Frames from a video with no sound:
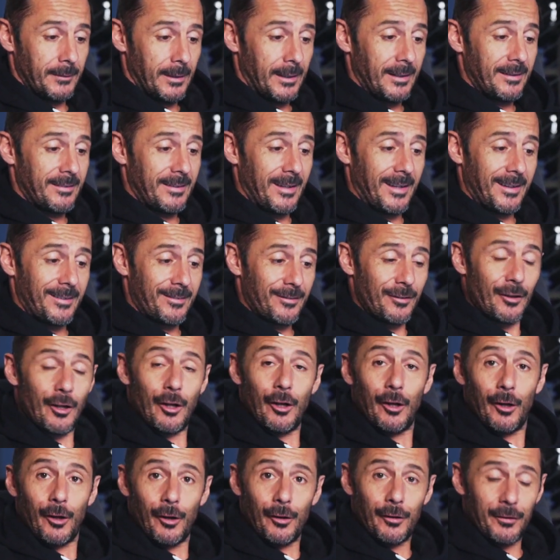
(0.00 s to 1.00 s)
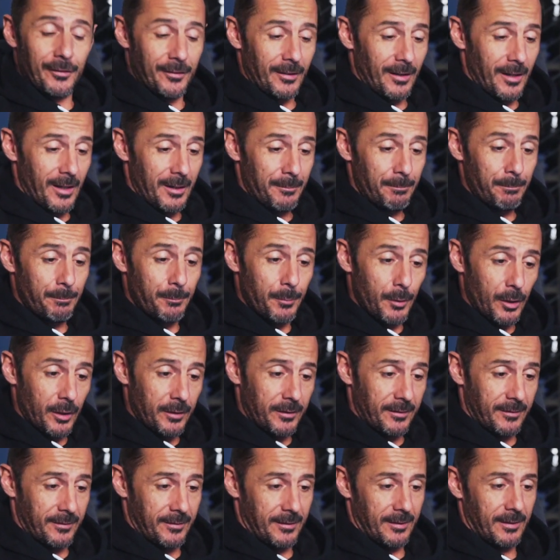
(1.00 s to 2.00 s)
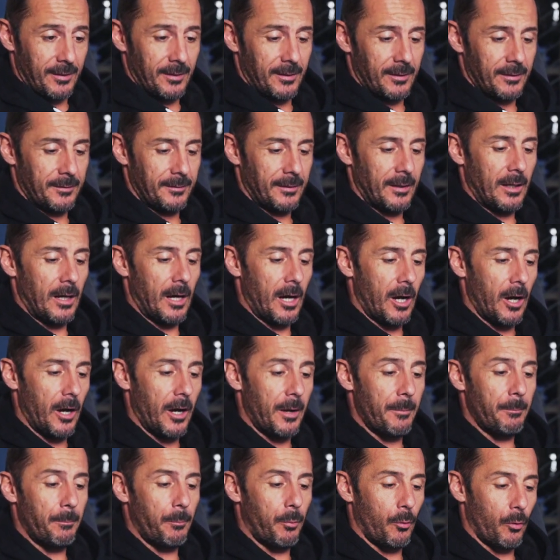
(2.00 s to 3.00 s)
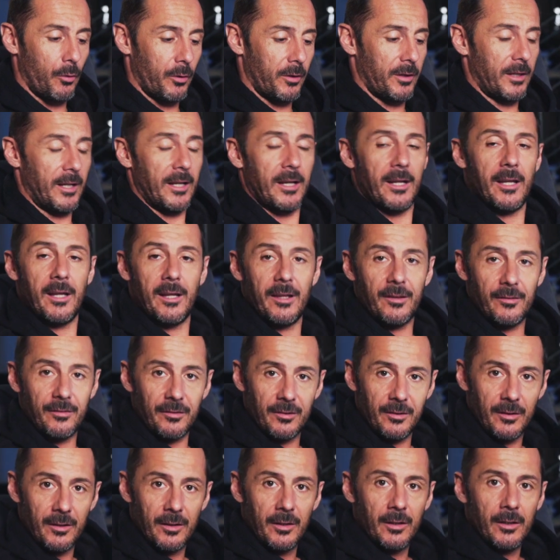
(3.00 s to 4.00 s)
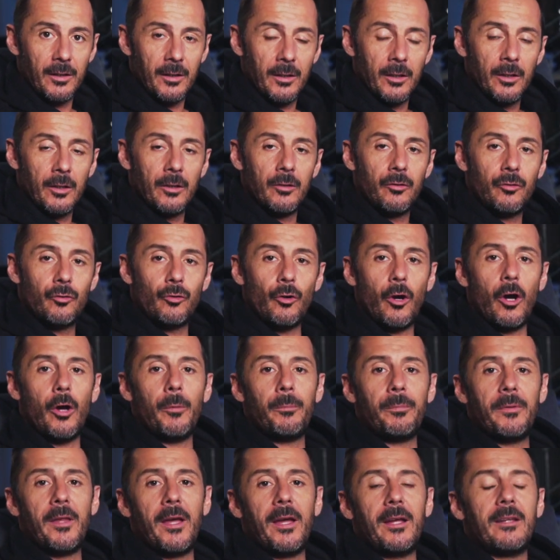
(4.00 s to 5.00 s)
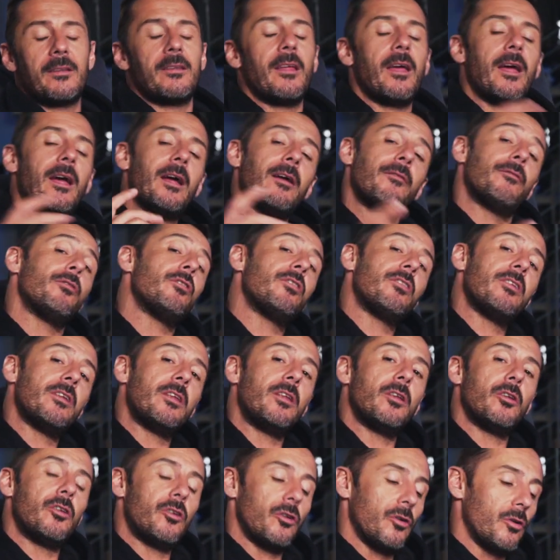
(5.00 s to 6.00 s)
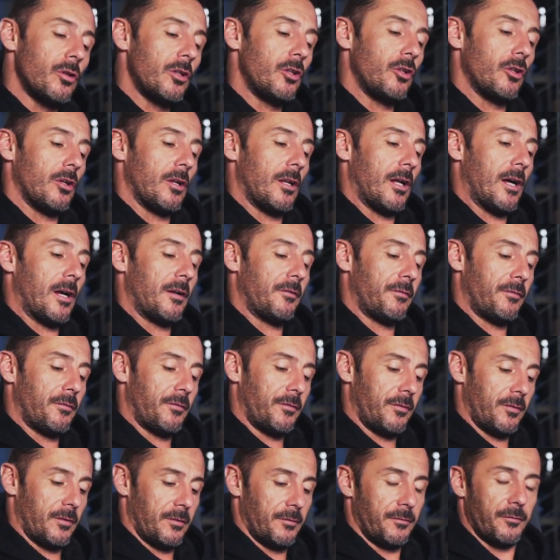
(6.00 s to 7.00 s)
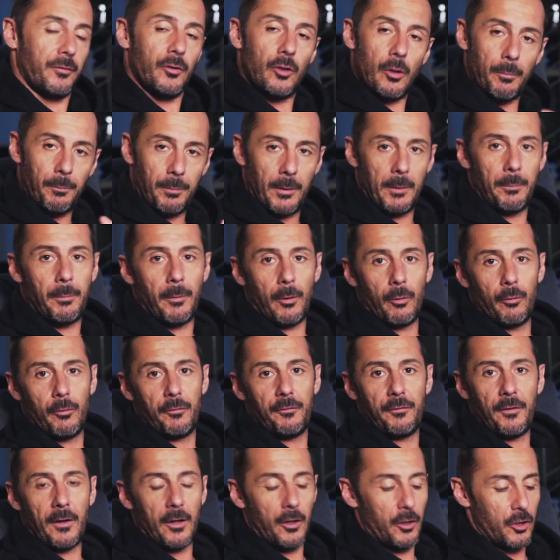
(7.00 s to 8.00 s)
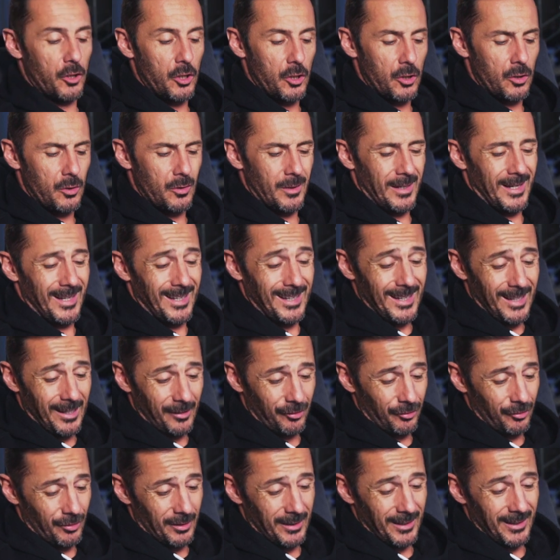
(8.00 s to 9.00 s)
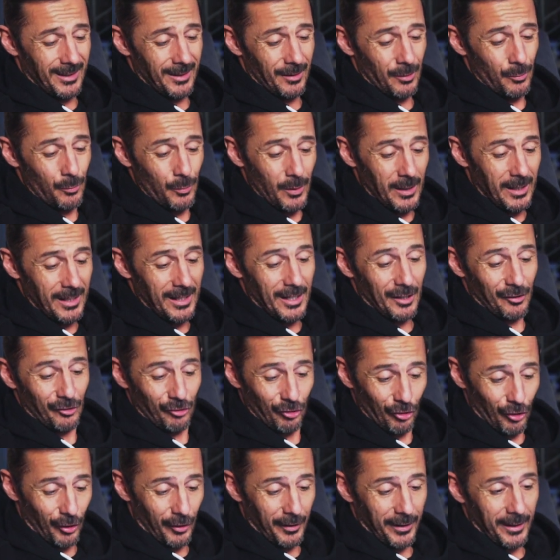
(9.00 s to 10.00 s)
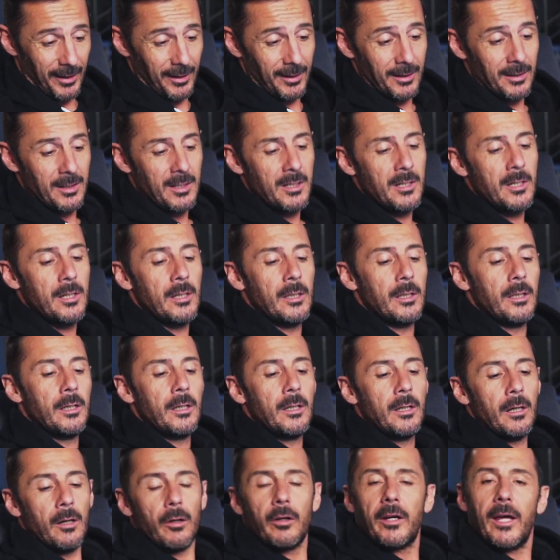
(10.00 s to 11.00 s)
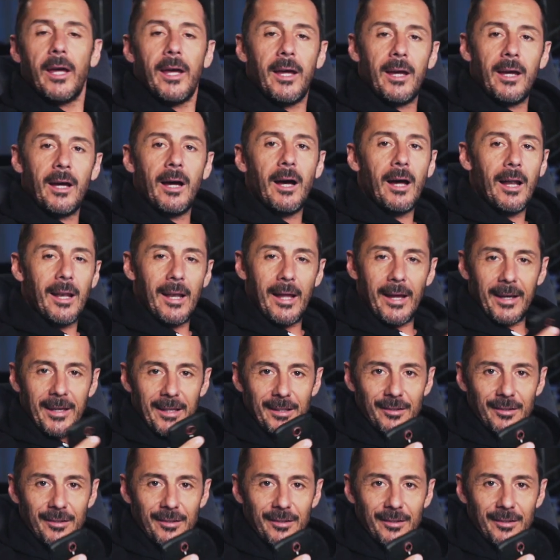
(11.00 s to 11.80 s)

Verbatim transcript: It takes a lot of time, but how important it is to update everything you do in your life for the people who follow you and actually really enjoy it. Okay, I like